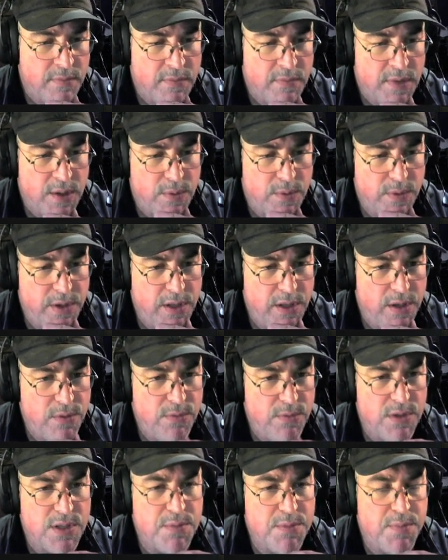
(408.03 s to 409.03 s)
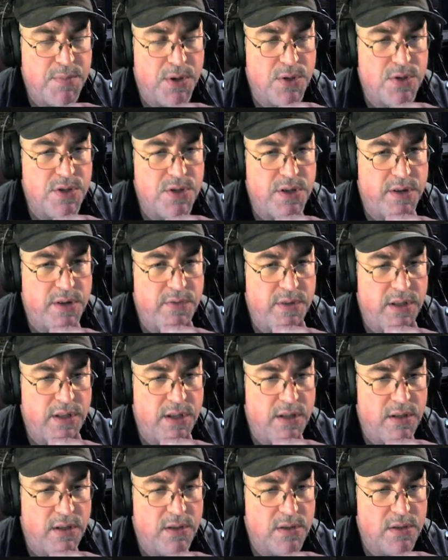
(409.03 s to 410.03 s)
Reload, dispersion,
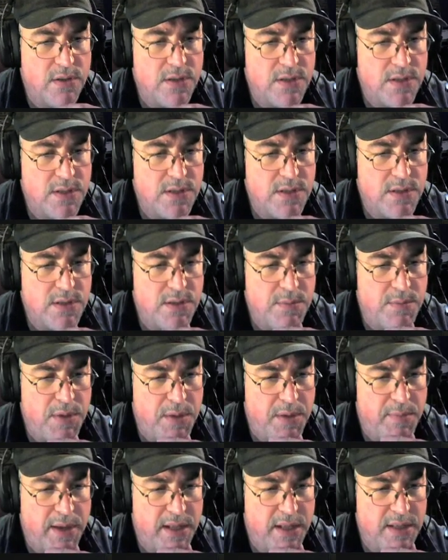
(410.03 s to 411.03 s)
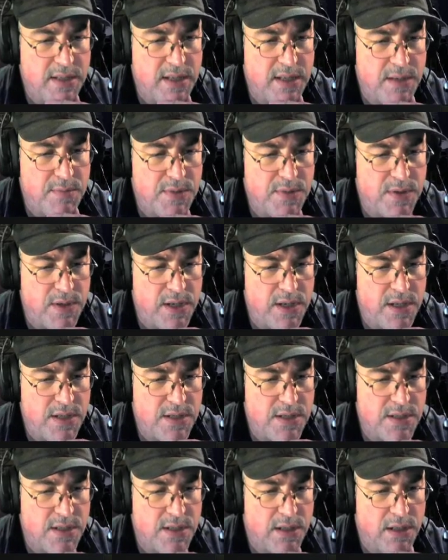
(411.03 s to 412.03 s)
everything looks to be about the same. So yeah,
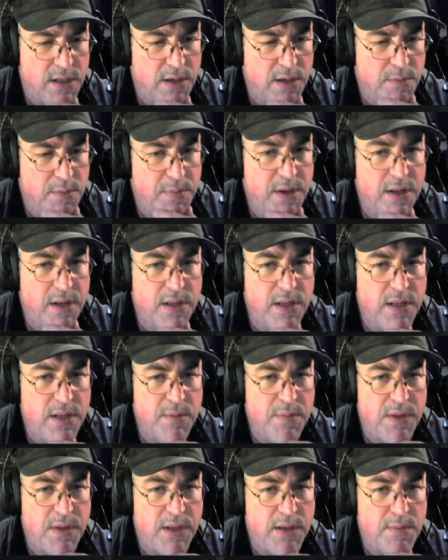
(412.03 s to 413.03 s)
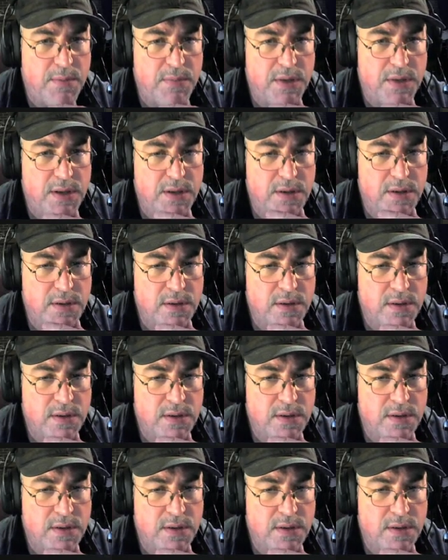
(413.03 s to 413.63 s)
just a little bit of DPM there.